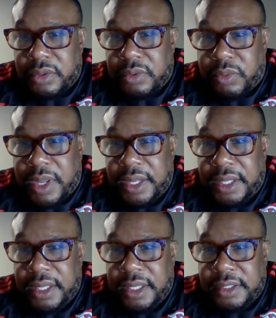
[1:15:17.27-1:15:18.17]

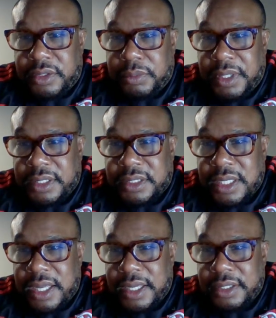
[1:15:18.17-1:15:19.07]
Waiting to be
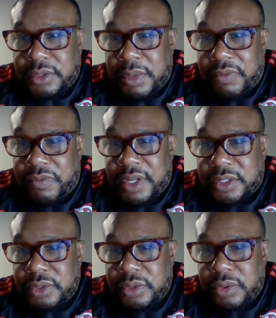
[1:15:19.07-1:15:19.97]
assigned to my
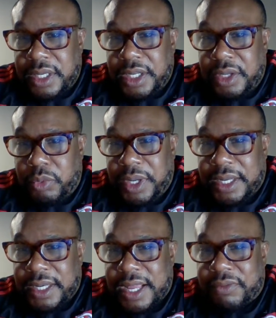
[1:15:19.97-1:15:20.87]
vessel any week
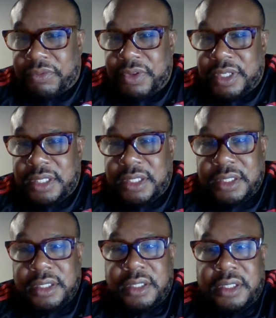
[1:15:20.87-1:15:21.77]
now, Philly.
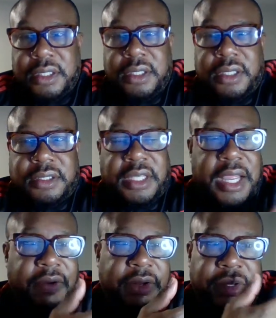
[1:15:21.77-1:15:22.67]
See,
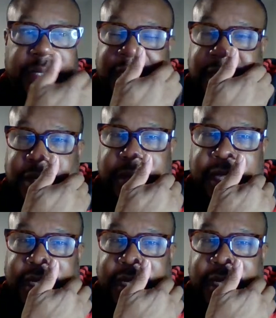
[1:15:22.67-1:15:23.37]
Aaron Hood, he